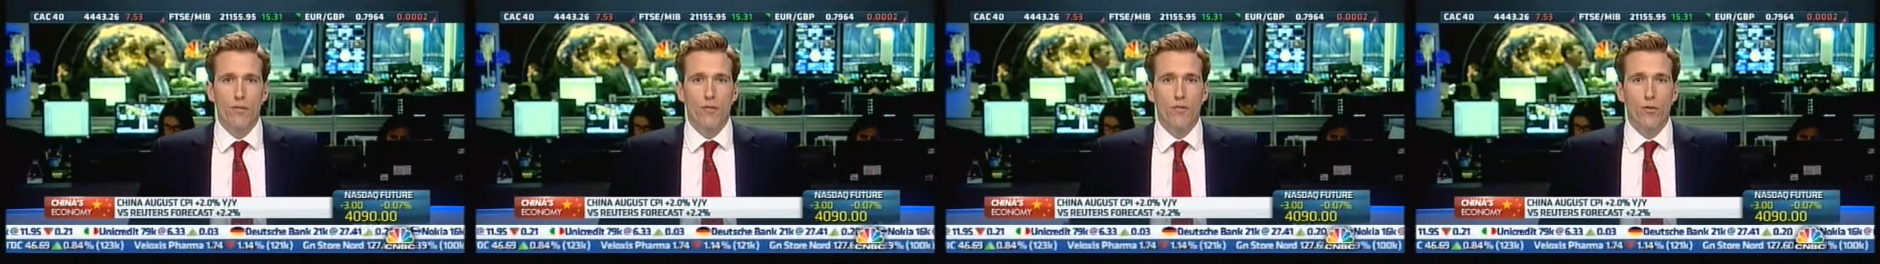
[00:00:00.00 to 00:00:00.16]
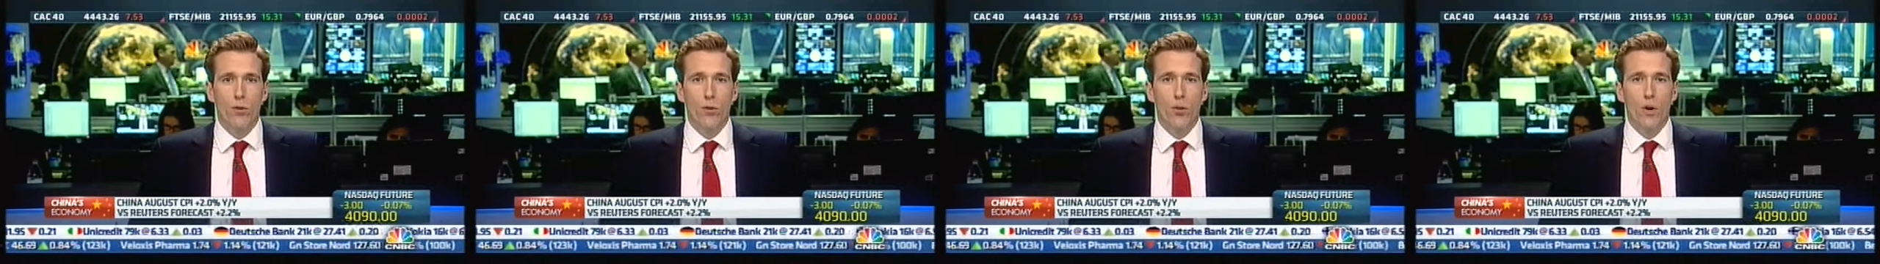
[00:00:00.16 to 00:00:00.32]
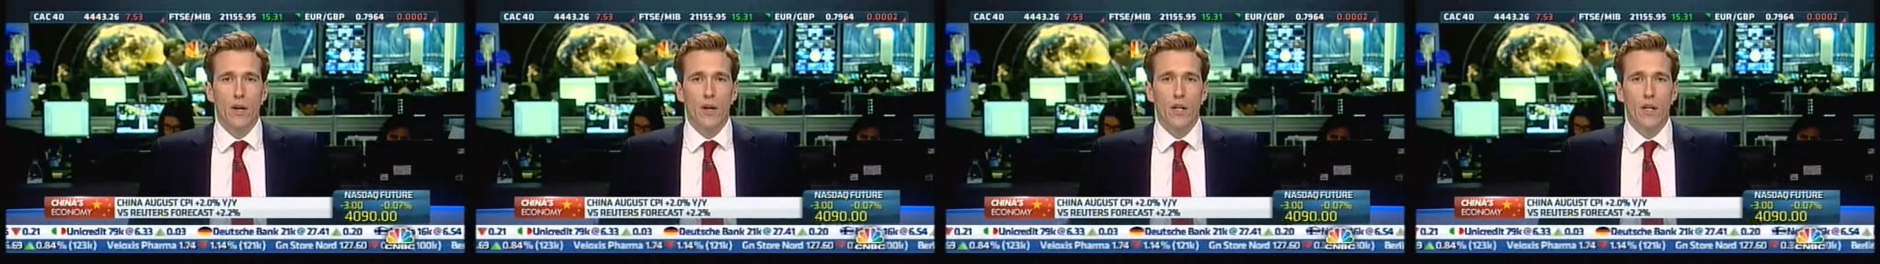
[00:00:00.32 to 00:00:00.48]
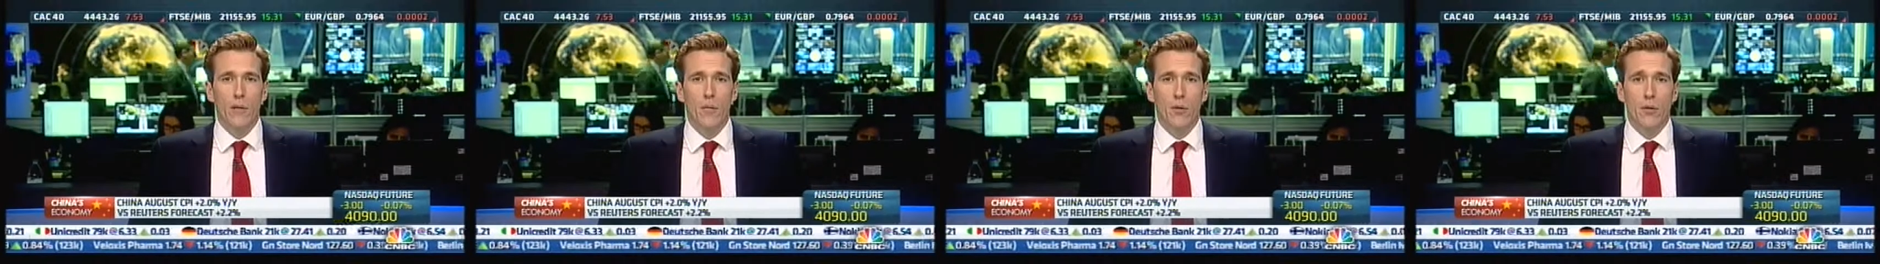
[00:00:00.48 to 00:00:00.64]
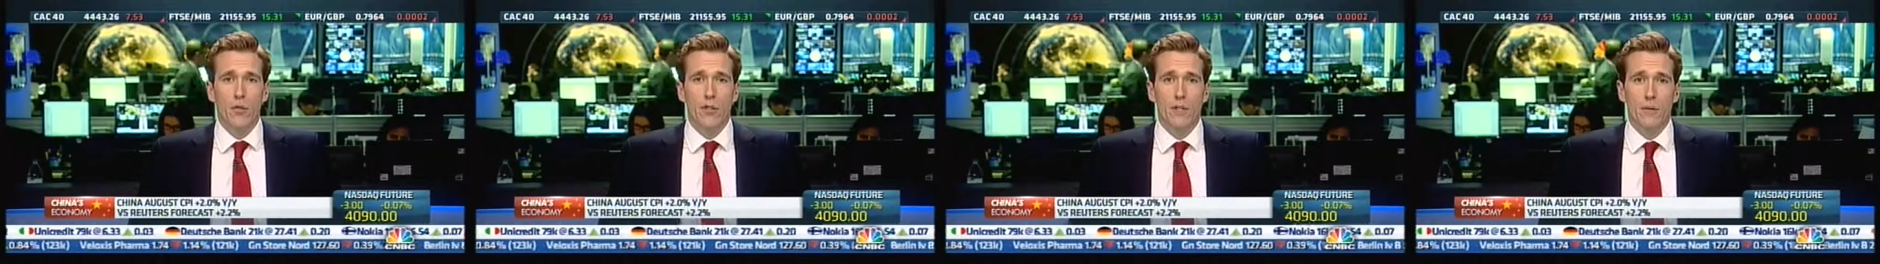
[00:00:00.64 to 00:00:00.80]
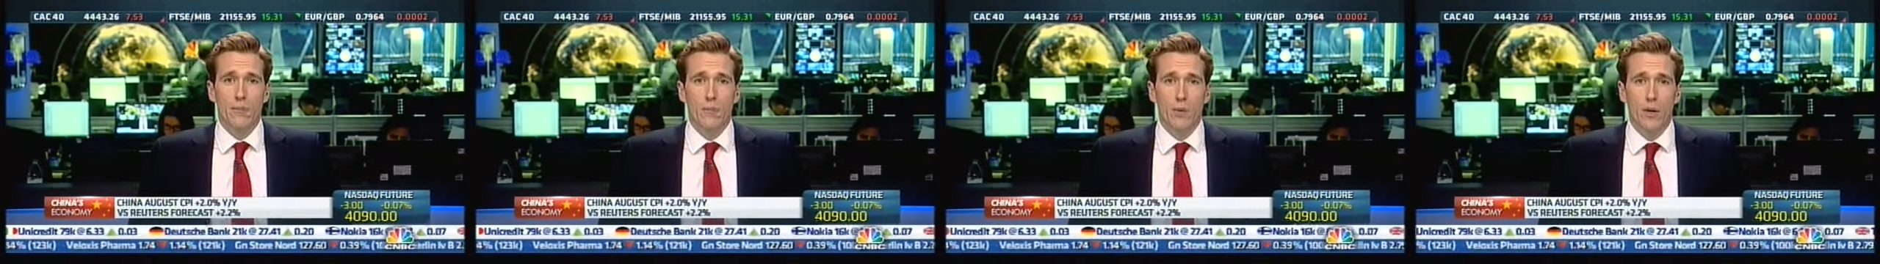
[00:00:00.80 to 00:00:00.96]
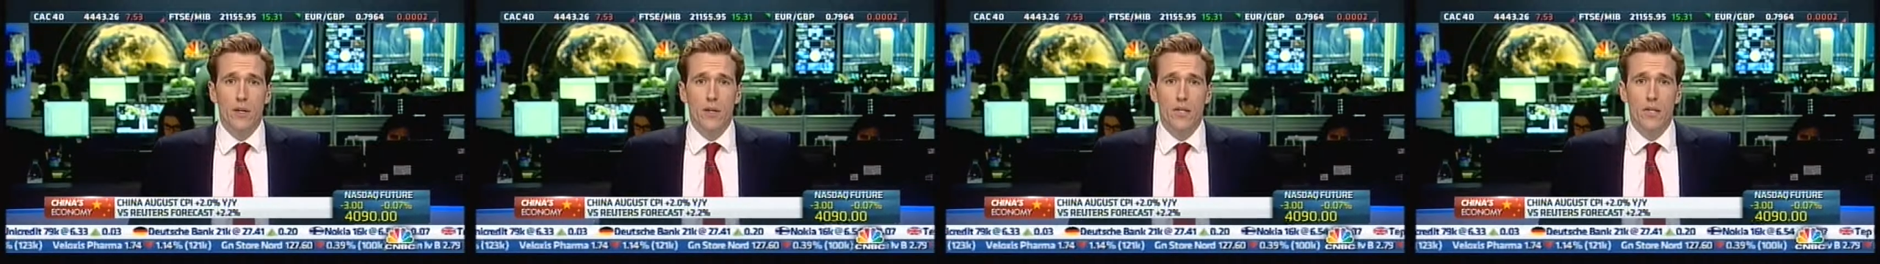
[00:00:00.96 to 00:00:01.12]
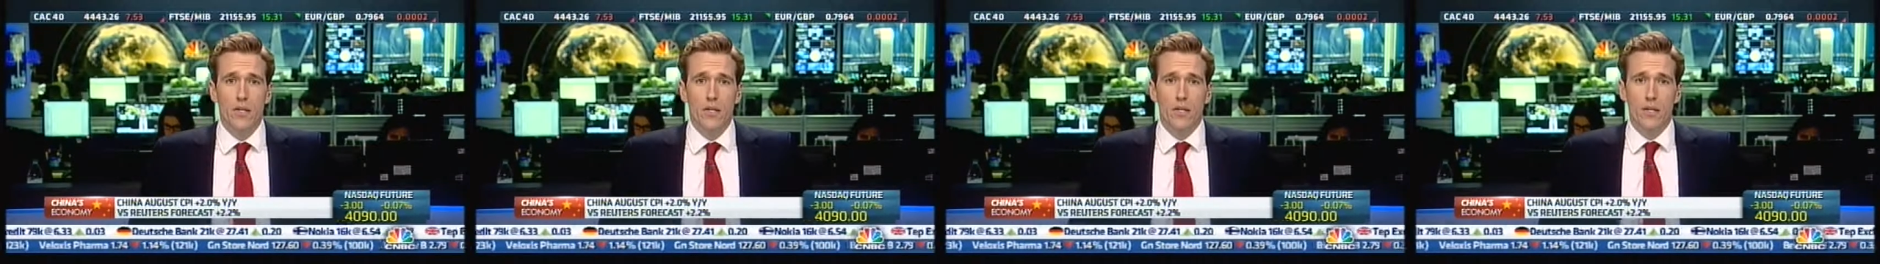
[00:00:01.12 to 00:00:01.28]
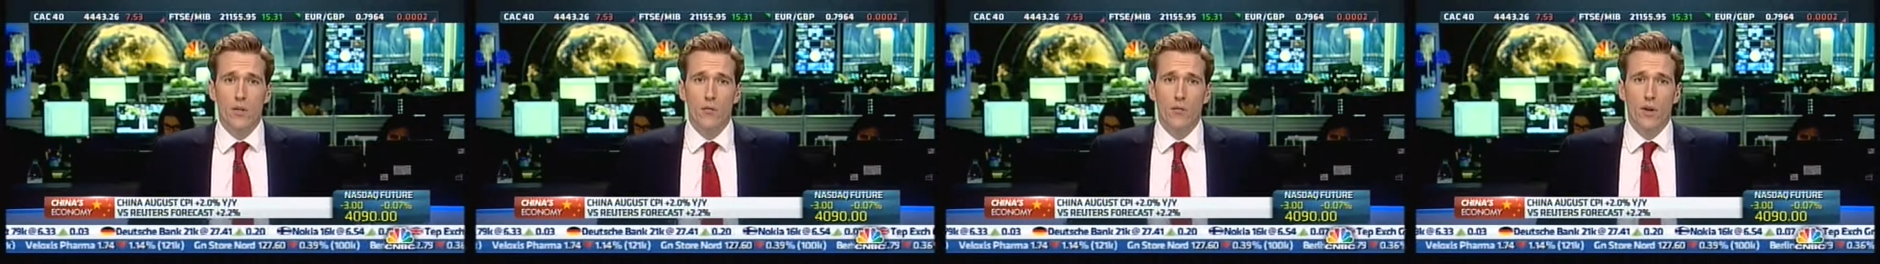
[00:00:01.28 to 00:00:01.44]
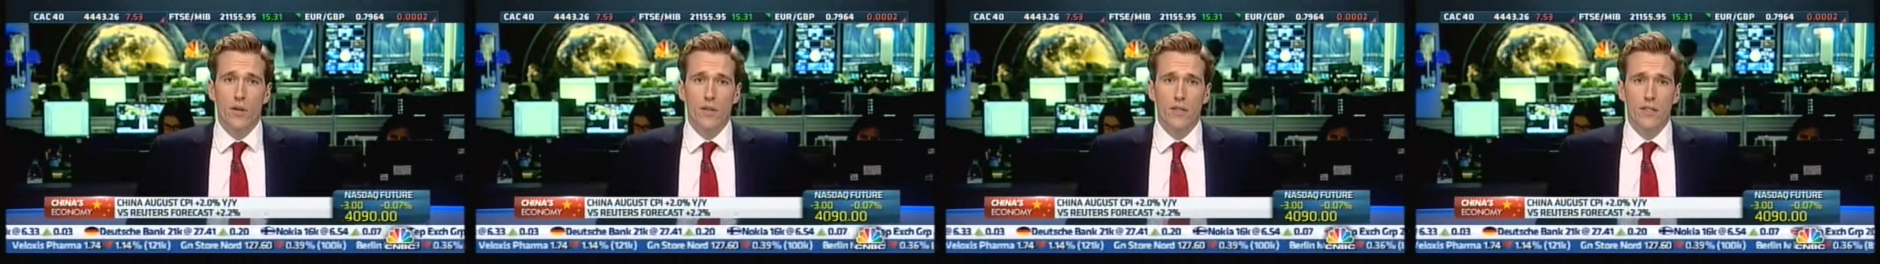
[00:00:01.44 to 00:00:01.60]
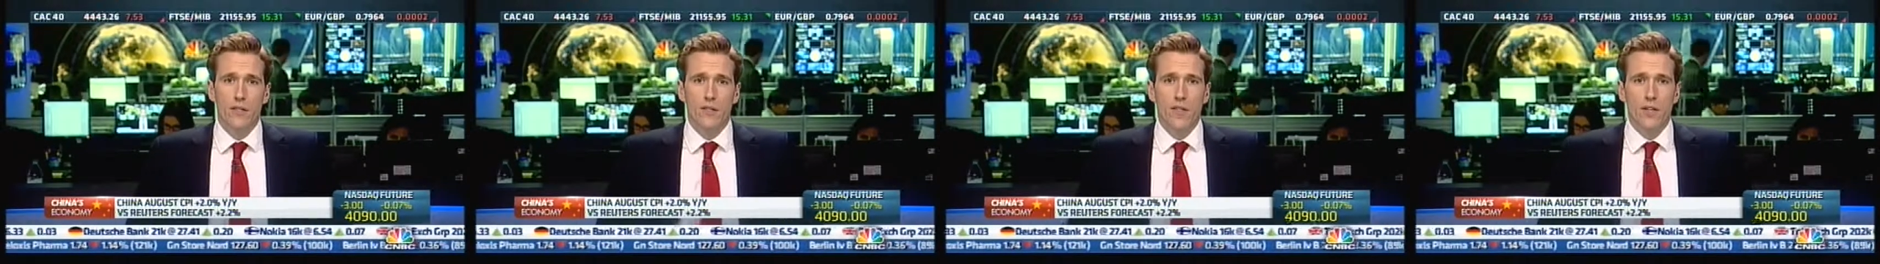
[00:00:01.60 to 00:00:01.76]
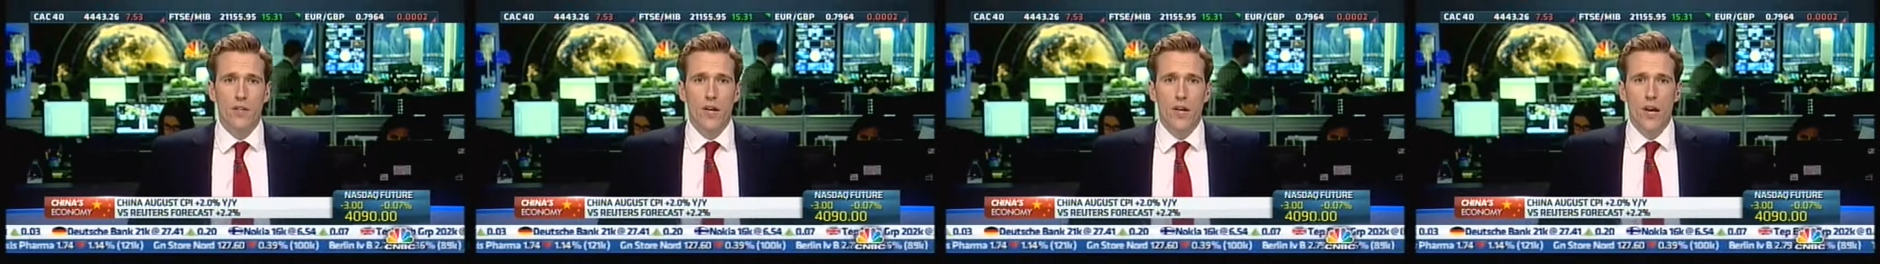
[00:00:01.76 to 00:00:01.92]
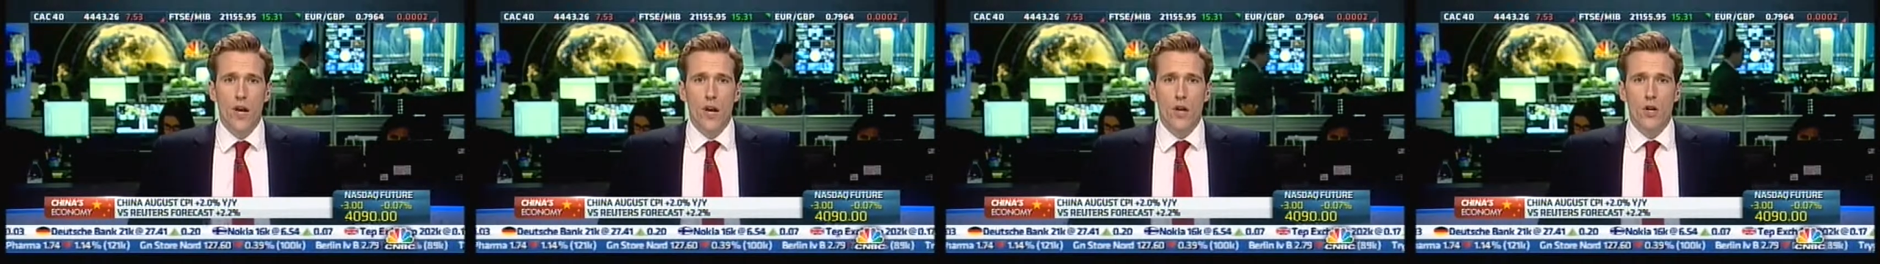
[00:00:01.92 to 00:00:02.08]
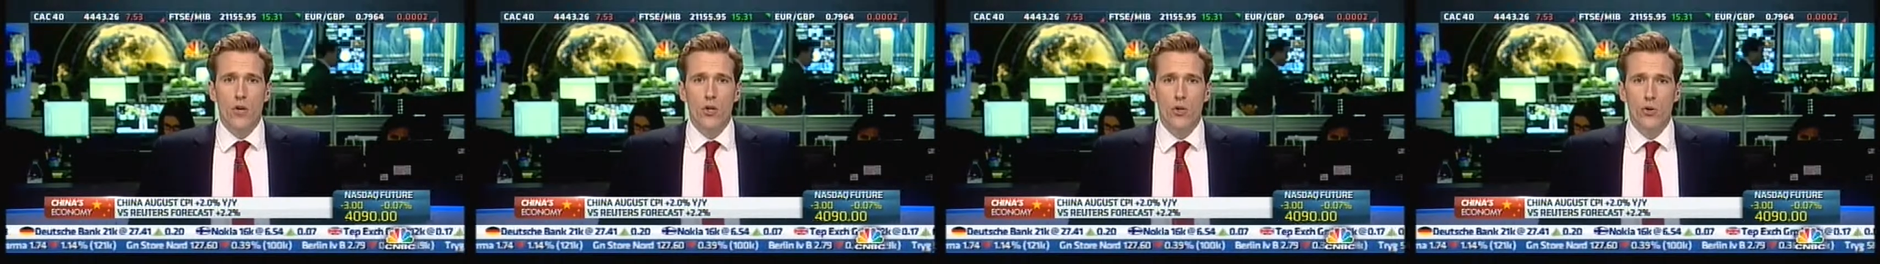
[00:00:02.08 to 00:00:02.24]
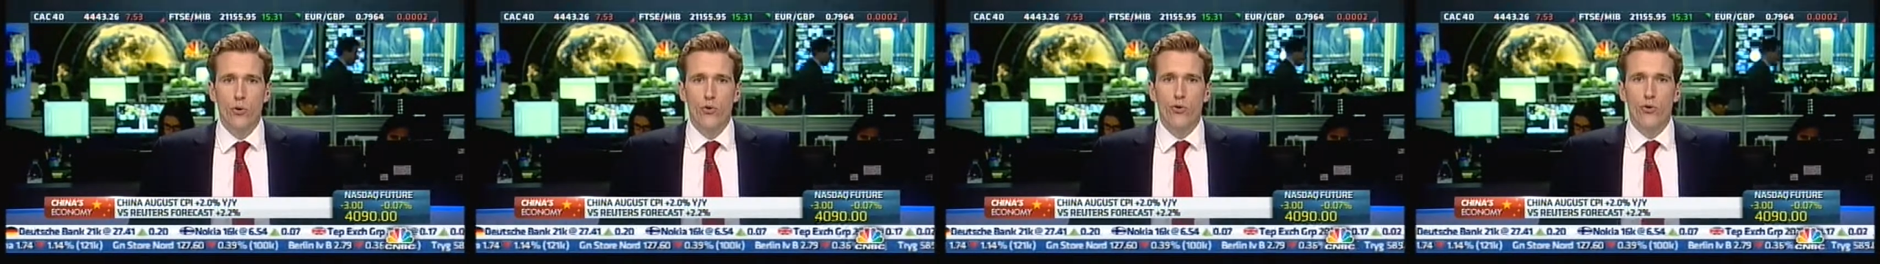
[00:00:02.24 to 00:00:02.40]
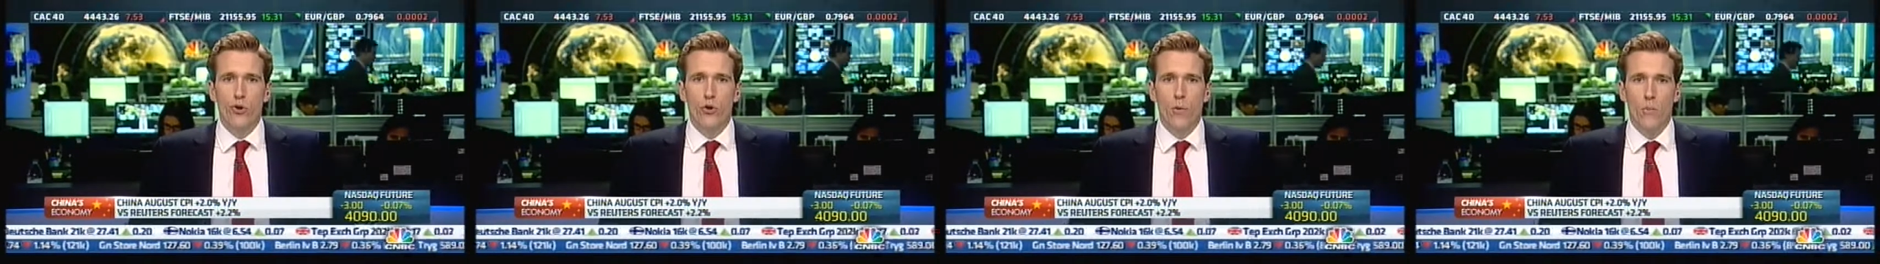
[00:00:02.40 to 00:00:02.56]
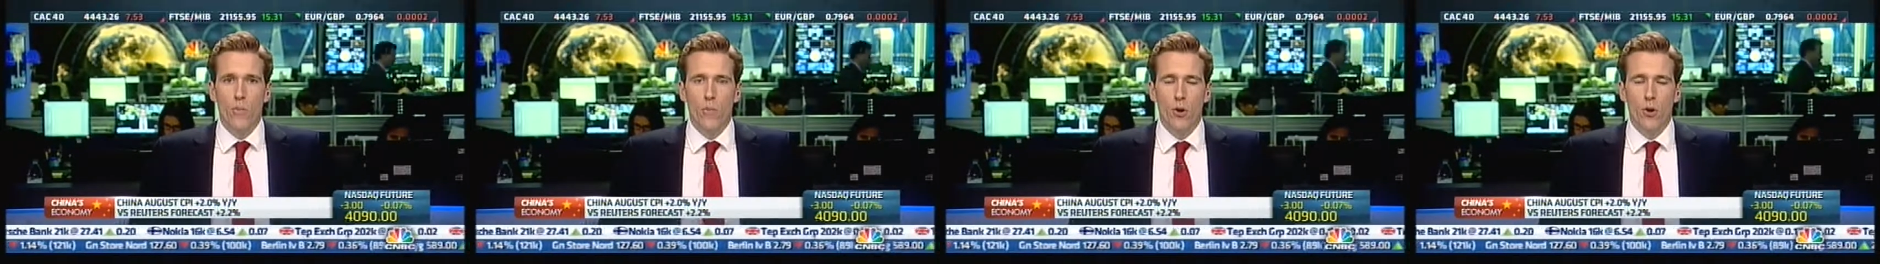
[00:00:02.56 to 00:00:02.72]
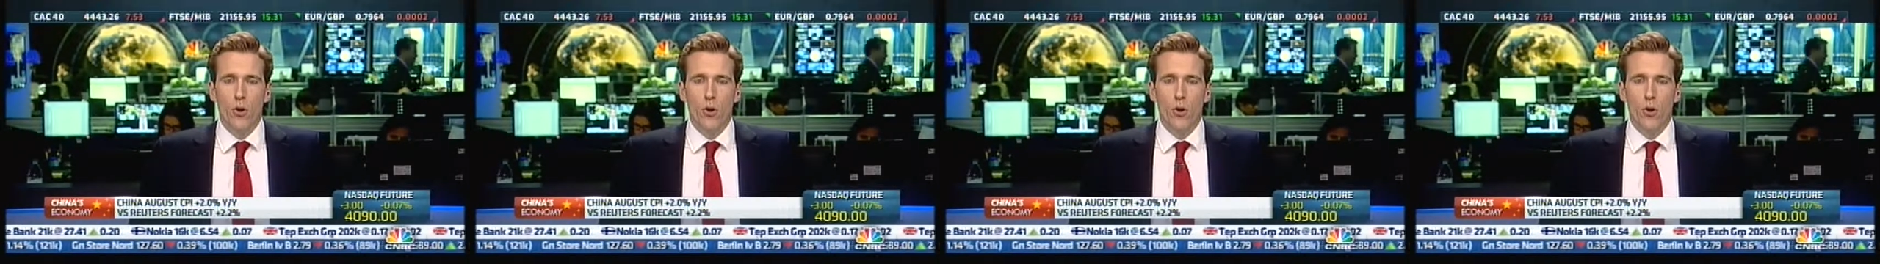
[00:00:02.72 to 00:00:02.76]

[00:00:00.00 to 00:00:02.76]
Falling commodity prices and a relatively neutral